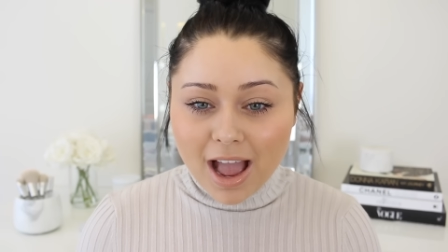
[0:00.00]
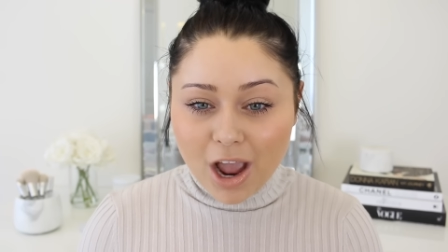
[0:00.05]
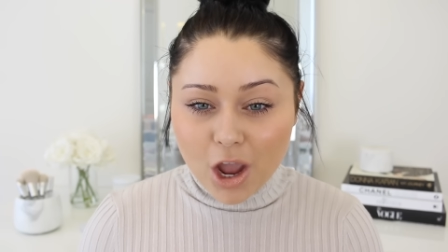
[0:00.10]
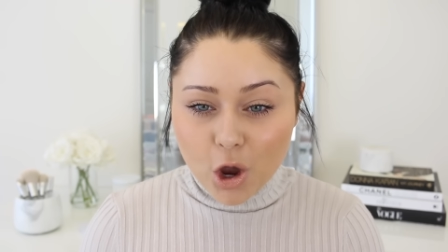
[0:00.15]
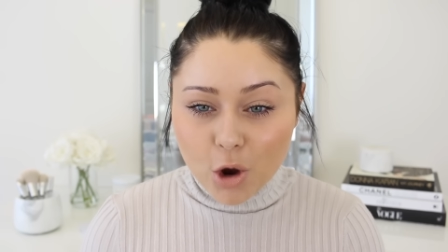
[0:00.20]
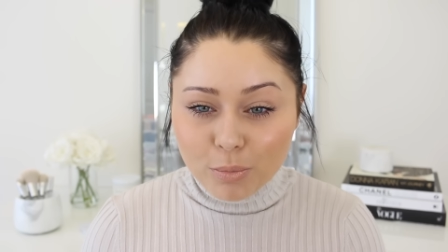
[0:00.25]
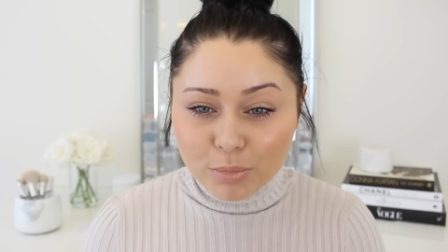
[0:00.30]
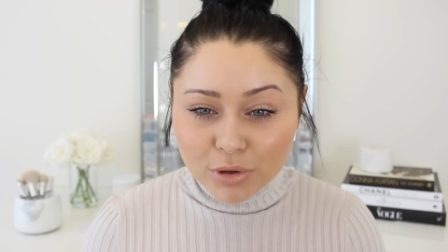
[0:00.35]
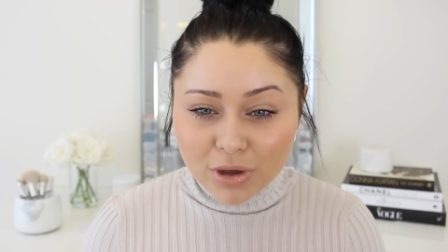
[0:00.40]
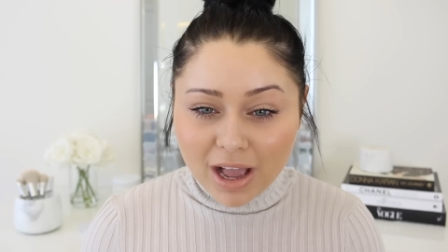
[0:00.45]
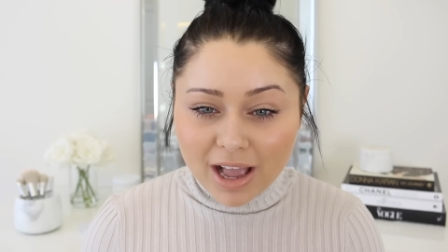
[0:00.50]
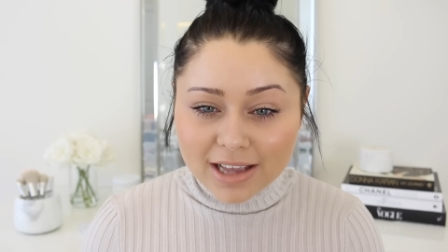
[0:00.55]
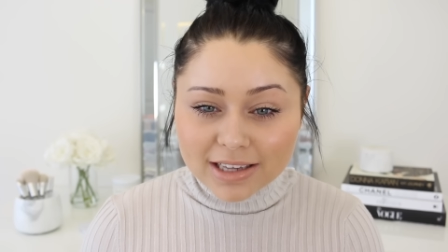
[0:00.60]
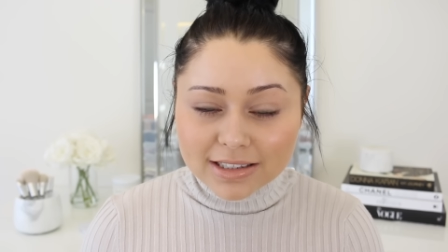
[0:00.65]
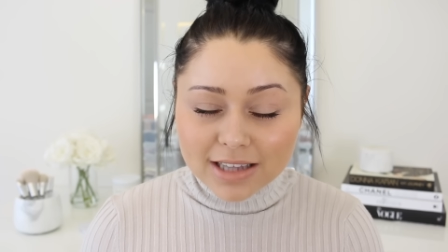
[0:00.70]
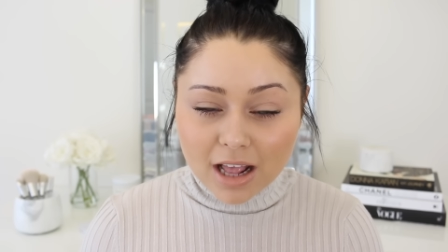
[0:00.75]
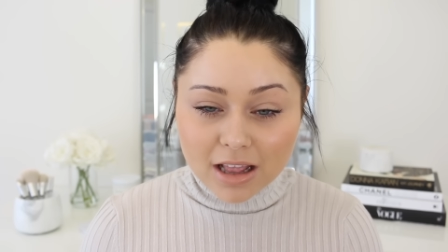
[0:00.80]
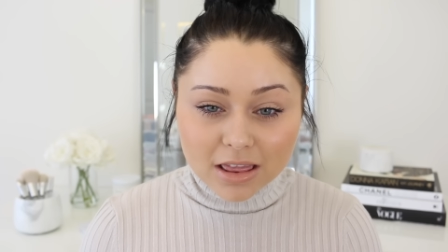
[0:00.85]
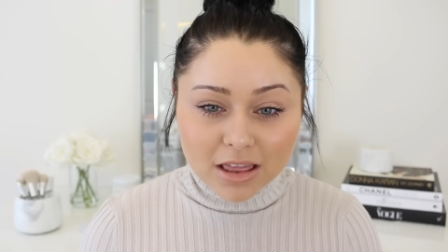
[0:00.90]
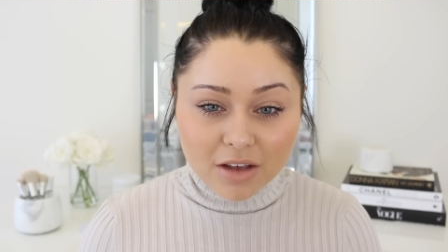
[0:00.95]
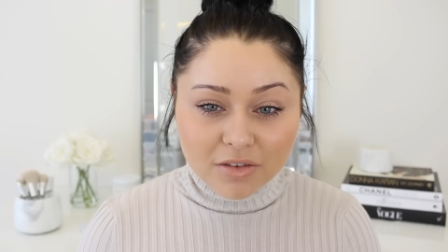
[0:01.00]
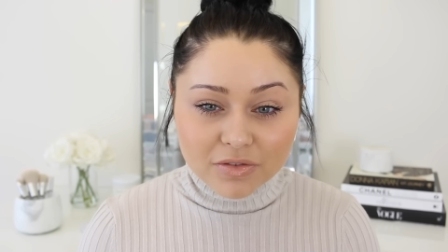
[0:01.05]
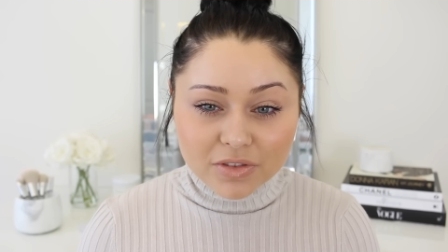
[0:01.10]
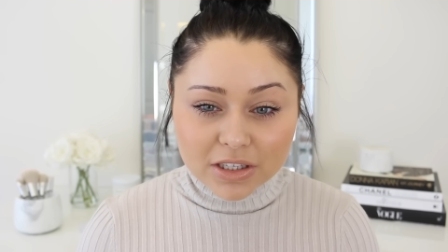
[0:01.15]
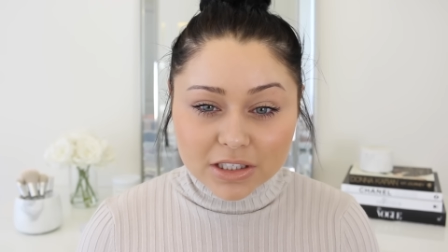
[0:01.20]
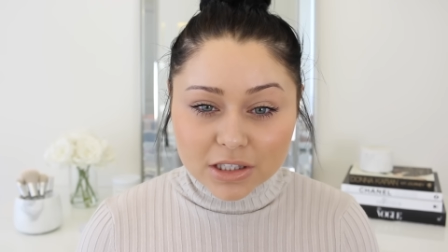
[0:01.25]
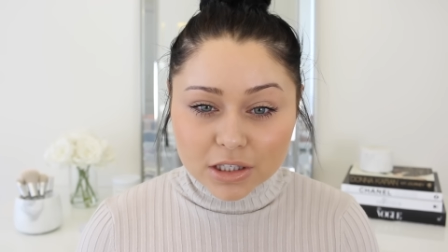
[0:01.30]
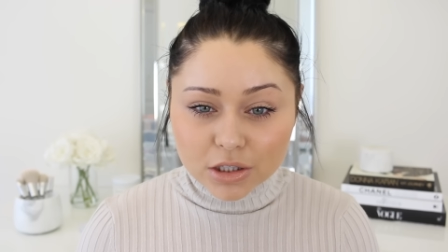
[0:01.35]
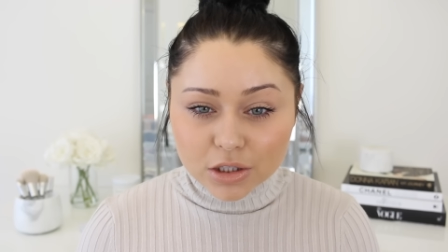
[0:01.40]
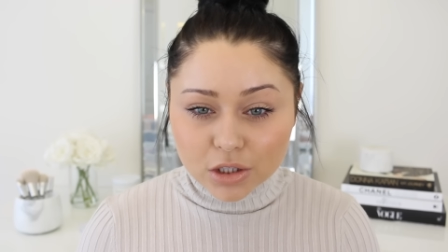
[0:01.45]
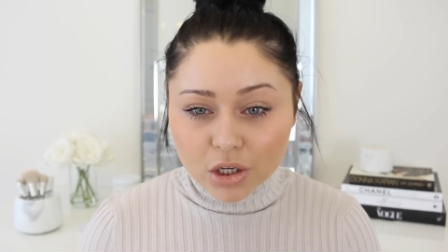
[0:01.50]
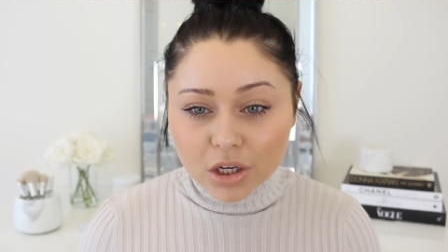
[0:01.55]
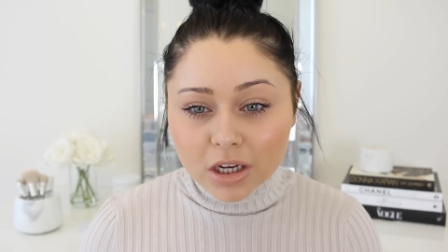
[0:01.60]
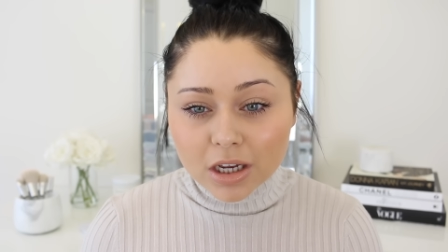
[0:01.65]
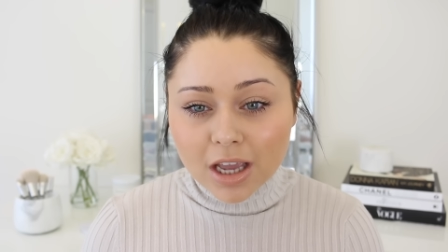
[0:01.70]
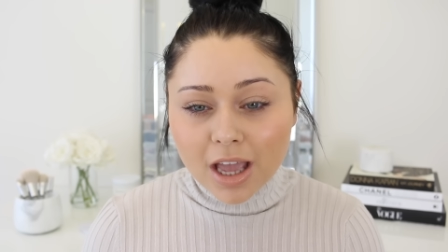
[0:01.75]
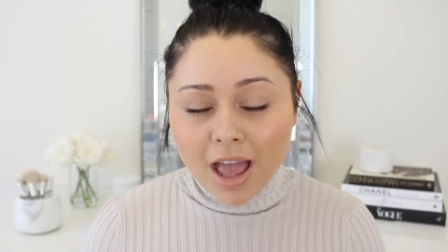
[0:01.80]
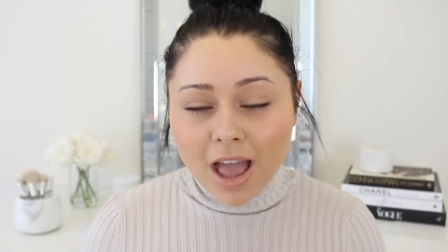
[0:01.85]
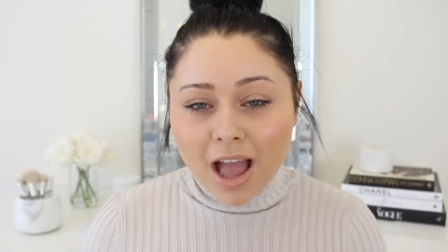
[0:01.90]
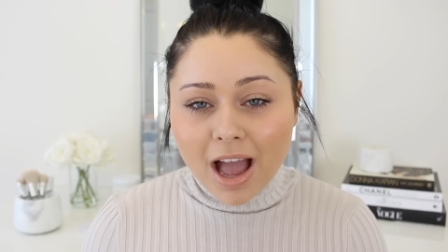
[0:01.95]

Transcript: I hope you guys love this look.